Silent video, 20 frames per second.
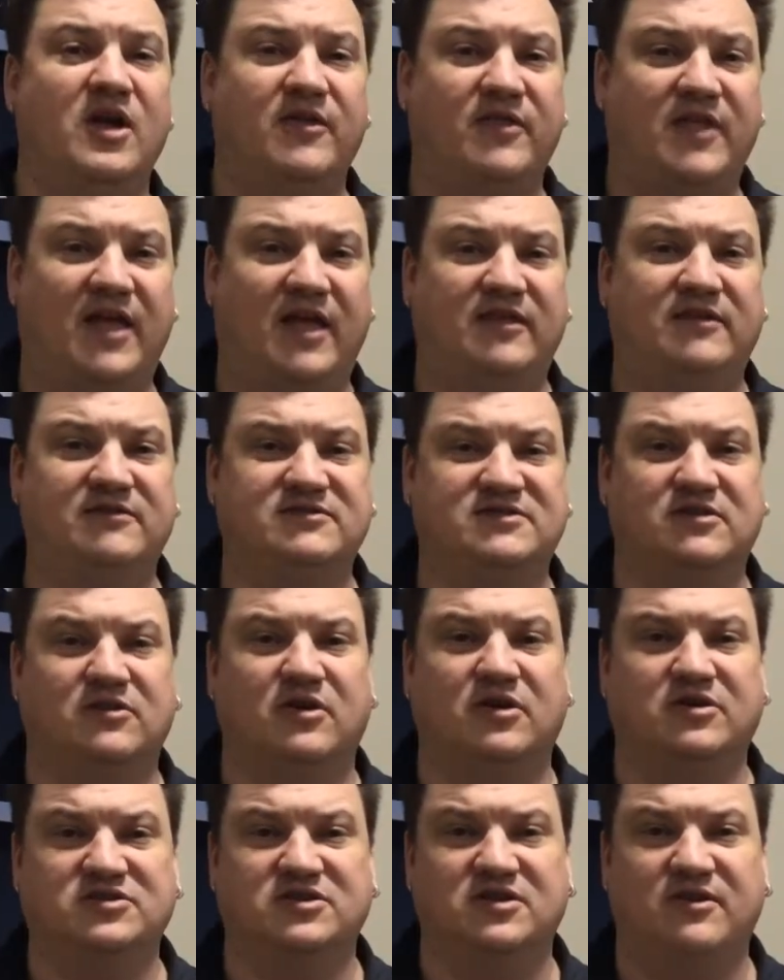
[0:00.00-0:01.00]
That leaves a
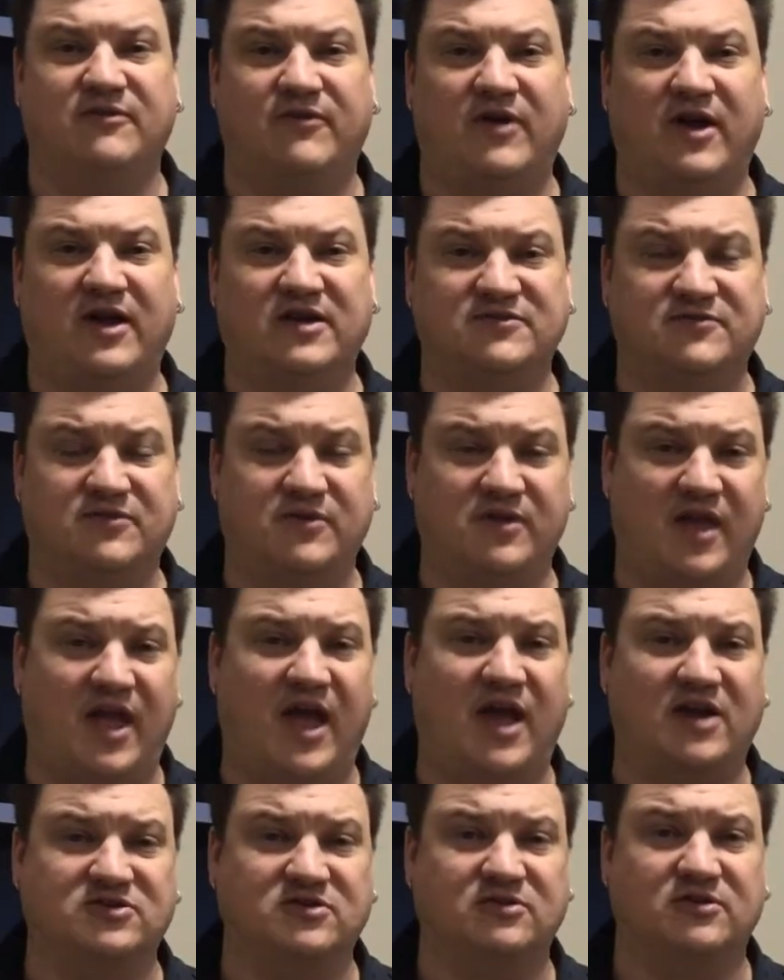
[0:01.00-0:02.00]
large enough eyes for the
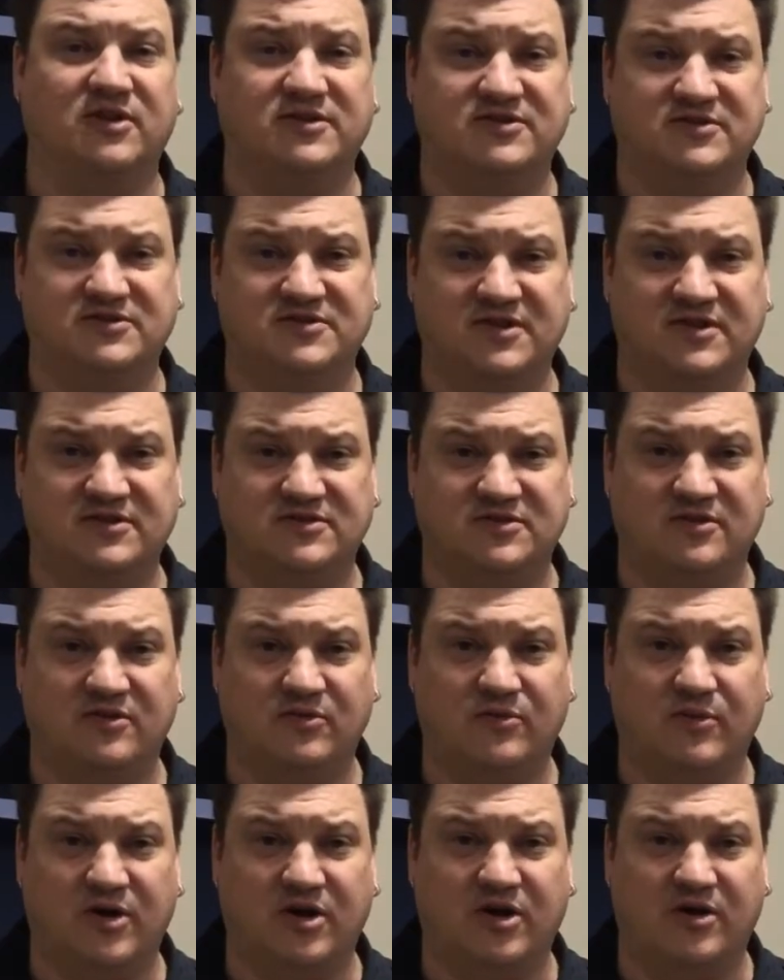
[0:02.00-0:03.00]
actual laser sensor to
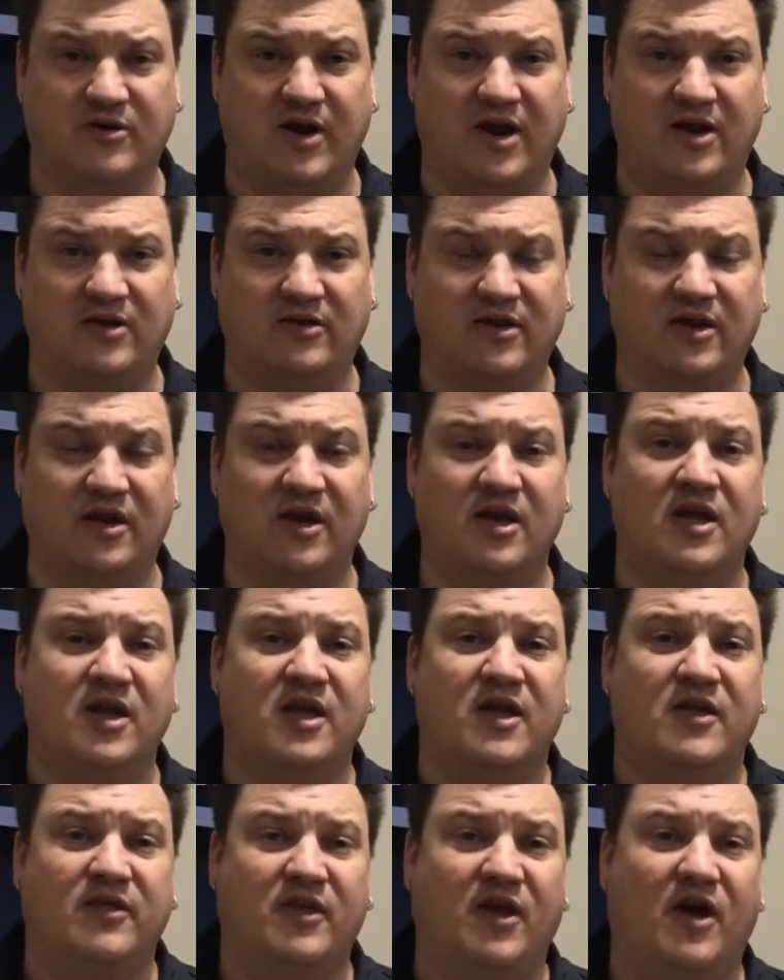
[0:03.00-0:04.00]
work correctly.
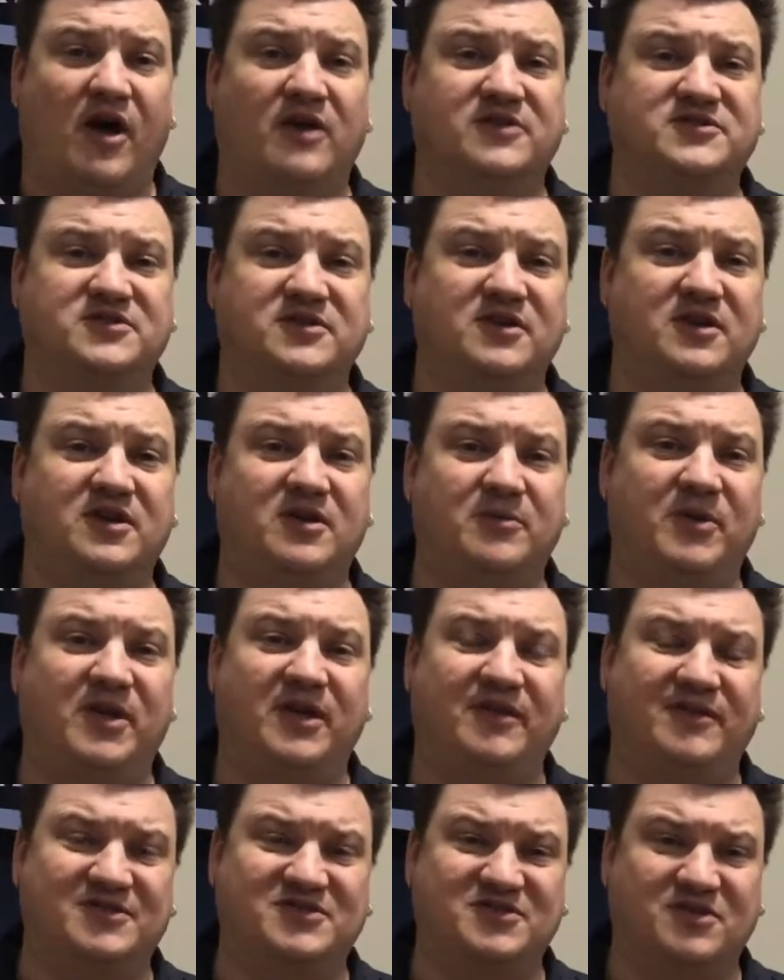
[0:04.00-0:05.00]
They also need to be
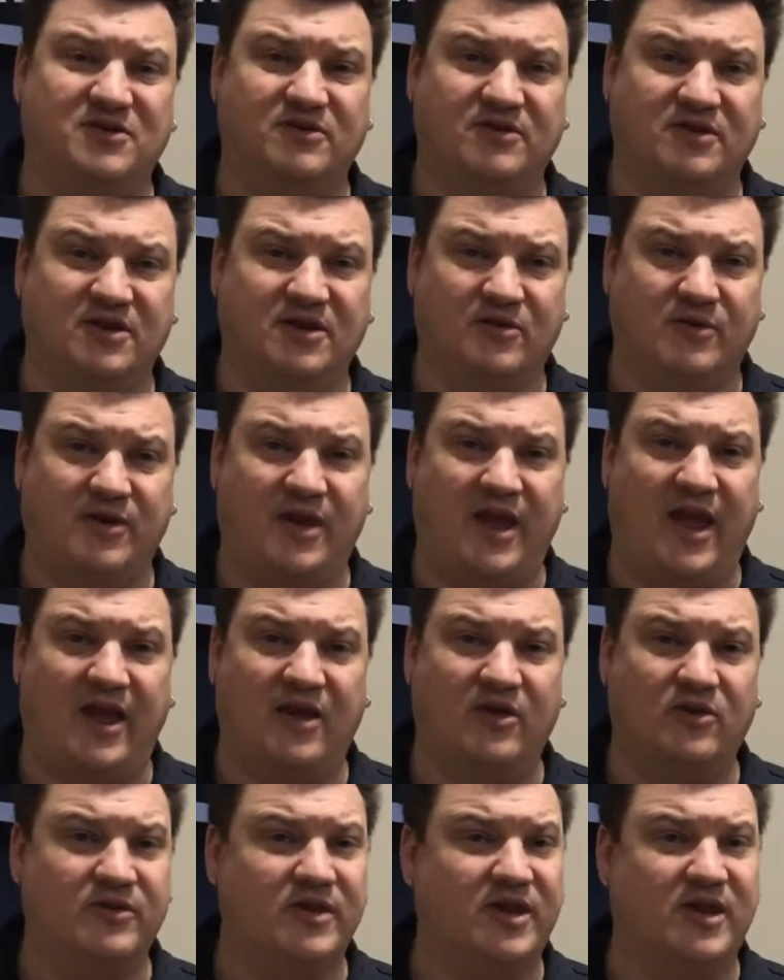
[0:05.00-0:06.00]
at a certain degree
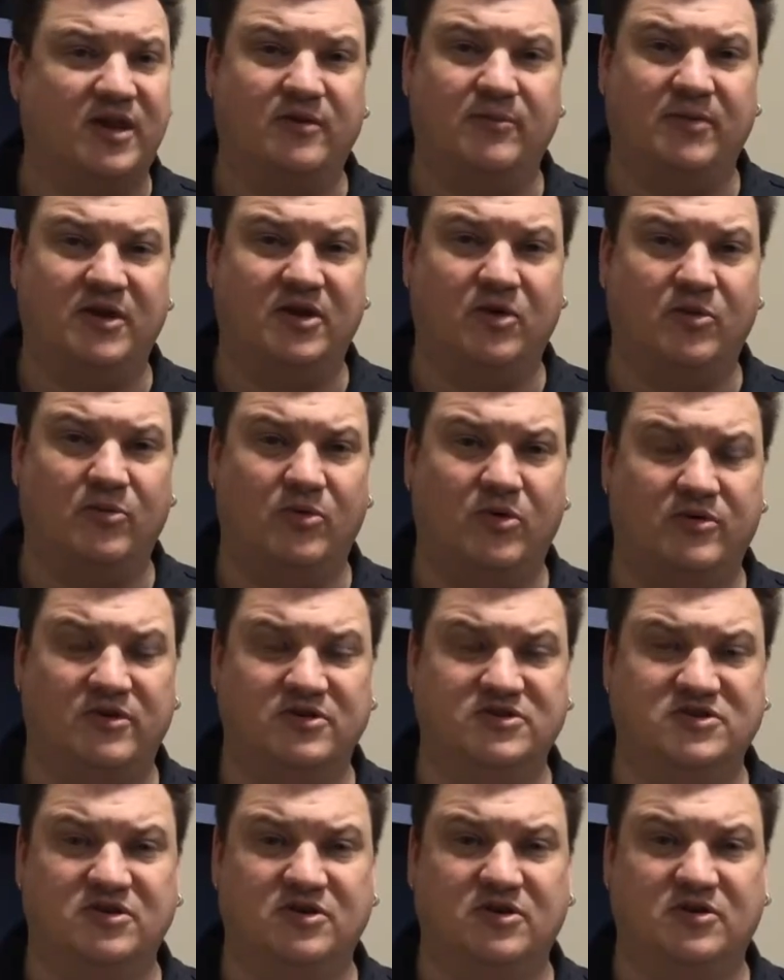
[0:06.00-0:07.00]
angle that can be no more
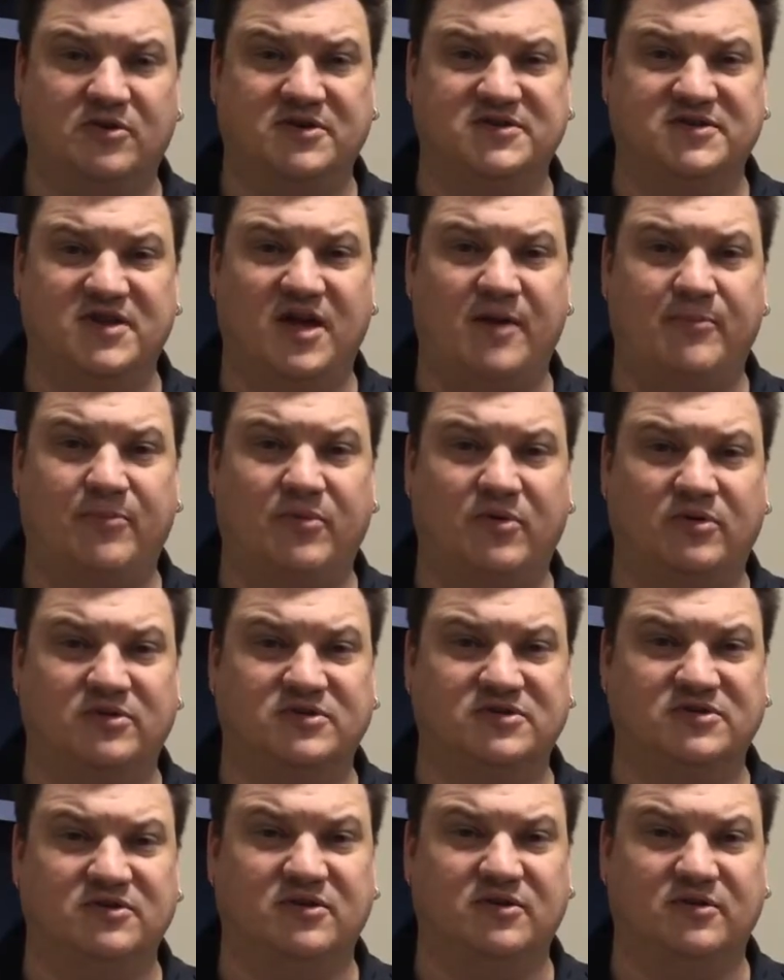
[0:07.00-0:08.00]
than 2 degrees up or
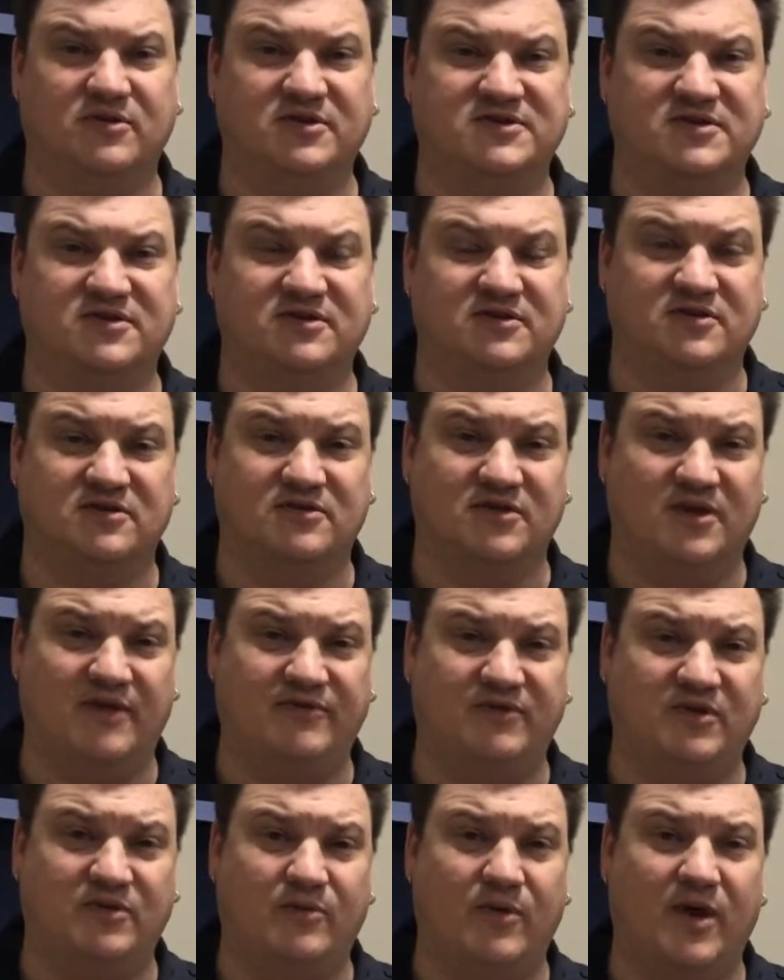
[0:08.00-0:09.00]
2 degrees
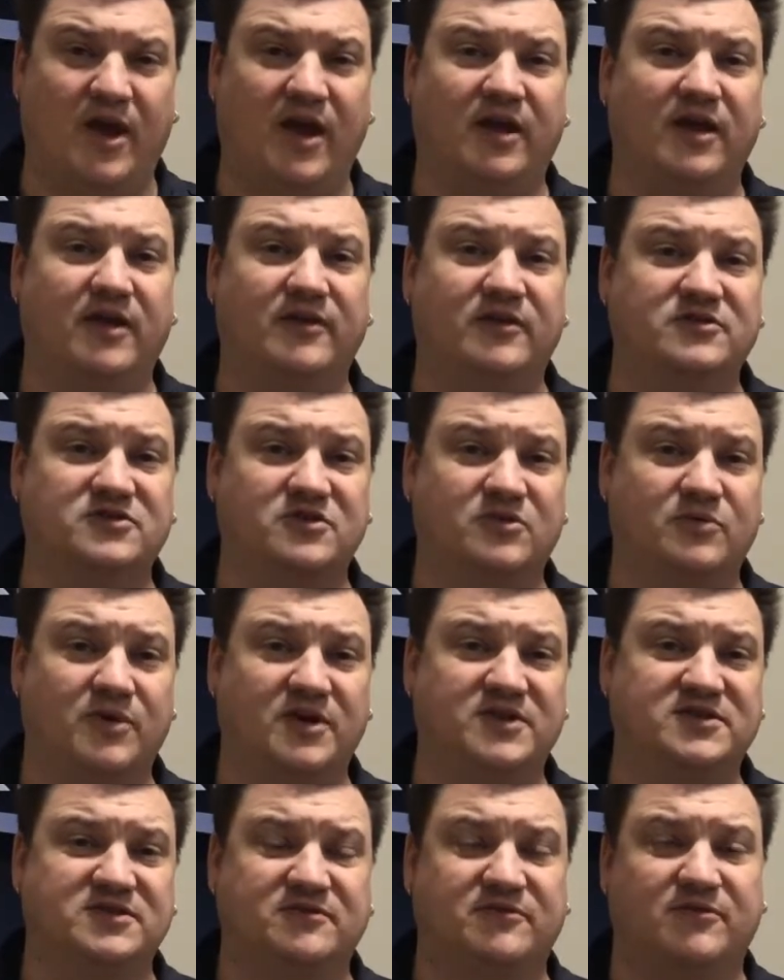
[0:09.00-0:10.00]
left and right, and there's a
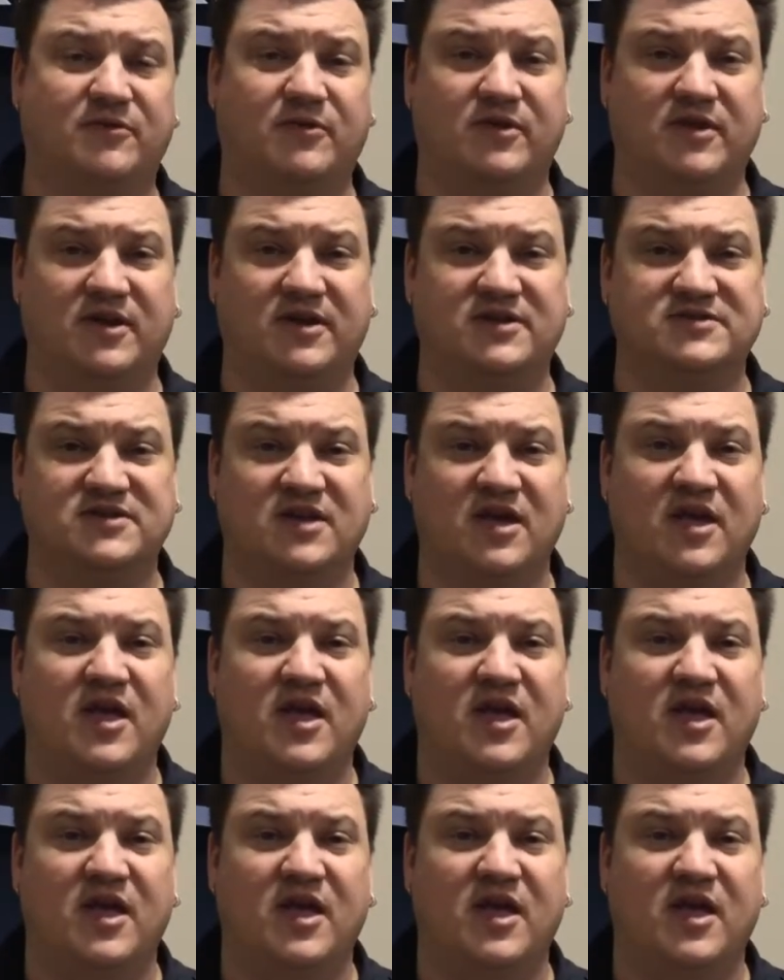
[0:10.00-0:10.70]
reason for this.